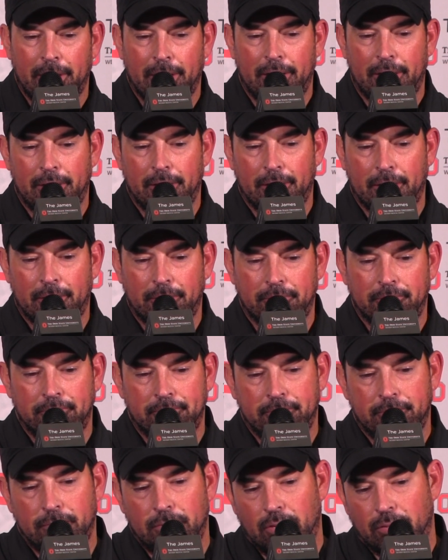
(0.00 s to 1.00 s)
and um,
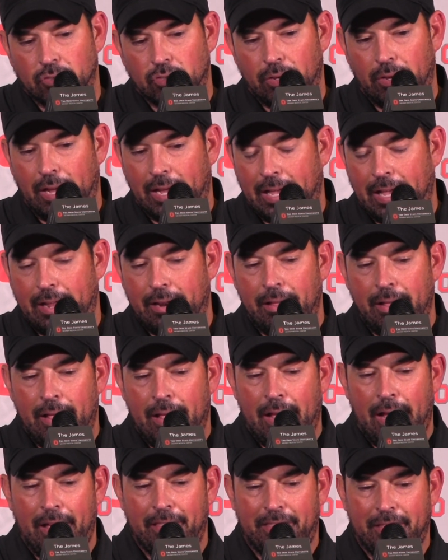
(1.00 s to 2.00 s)
you know, so again,
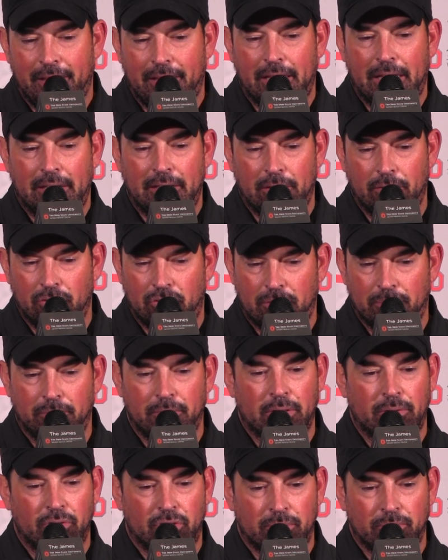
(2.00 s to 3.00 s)
I think it, there was some
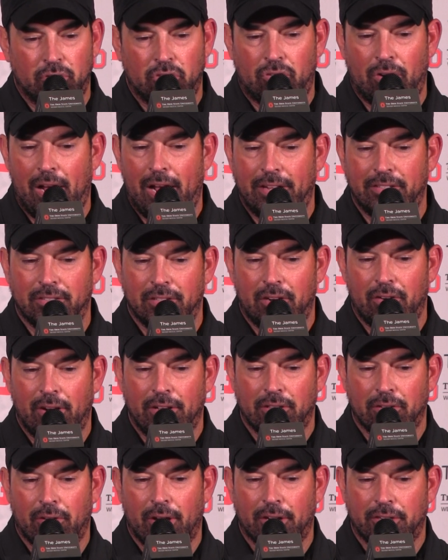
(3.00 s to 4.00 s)
there was some strides in the
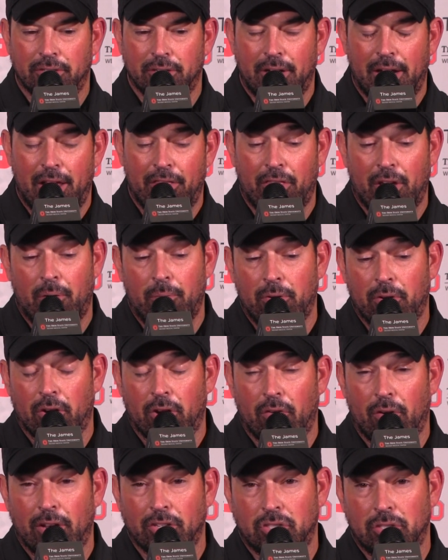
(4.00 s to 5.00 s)
right direction. And I thought we were
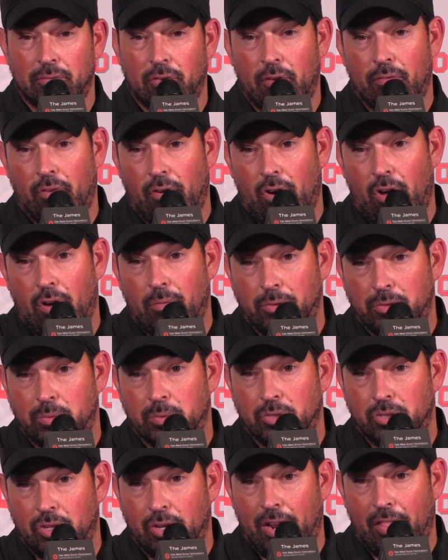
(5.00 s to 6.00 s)
aggressive overall, which
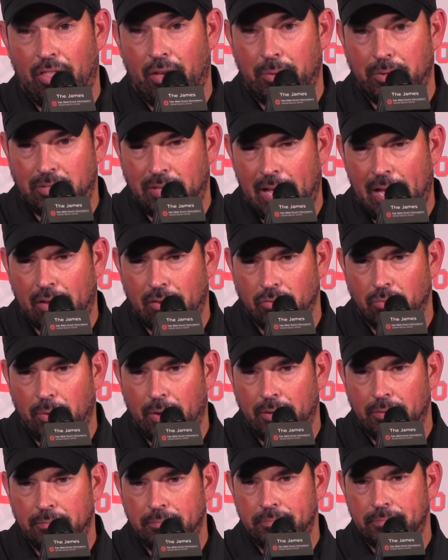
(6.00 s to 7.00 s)
was good. I thought we tackled
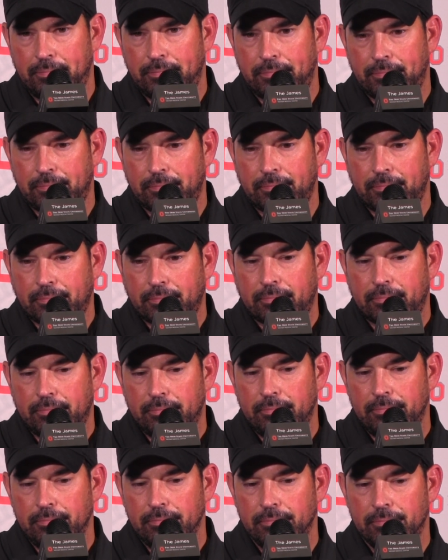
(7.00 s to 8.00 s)
well. Back row
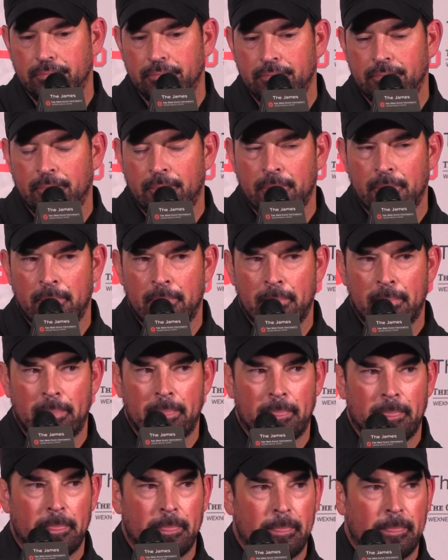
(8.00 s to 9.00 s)
left, Clay Hall,
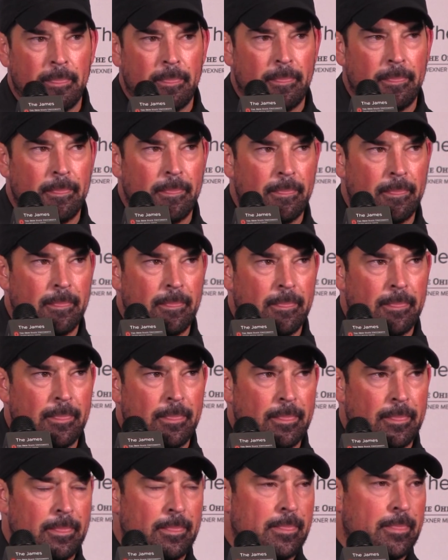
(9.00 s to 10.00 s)
WSYX. Did you
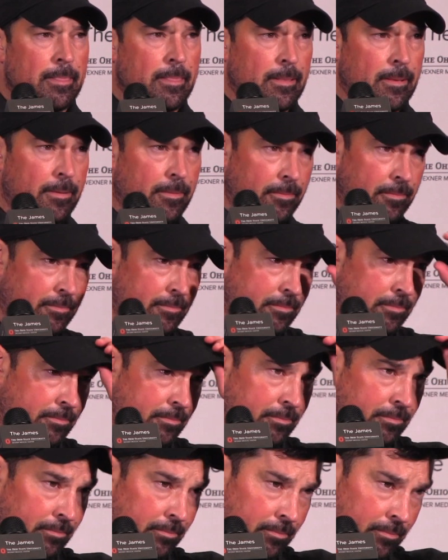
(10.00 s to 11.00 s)
say anything to
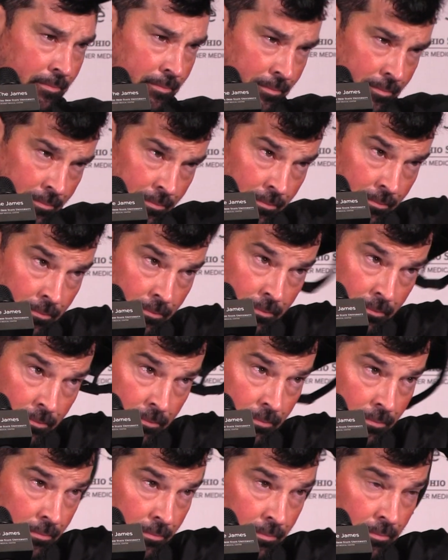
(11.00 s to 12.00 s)
Kyle after that
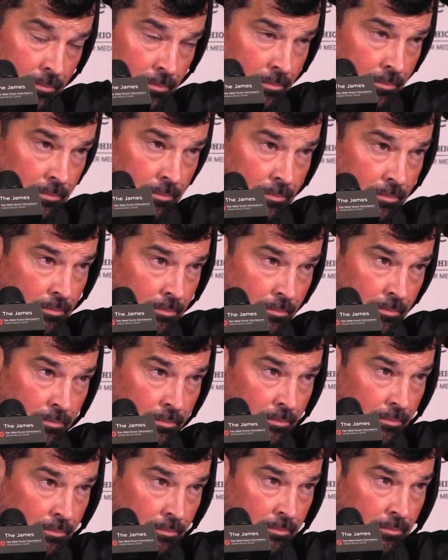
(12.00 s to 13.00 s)
first uh, possession?
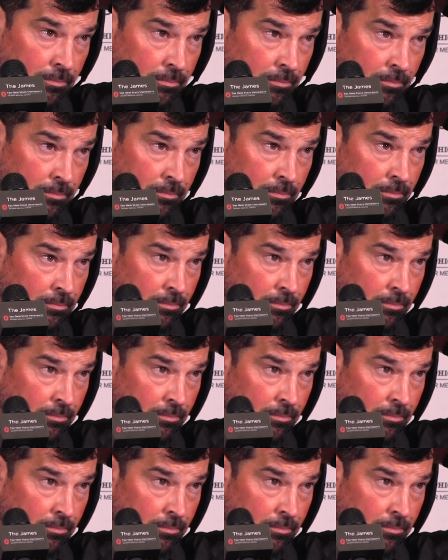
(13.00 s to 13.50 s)
It wasn't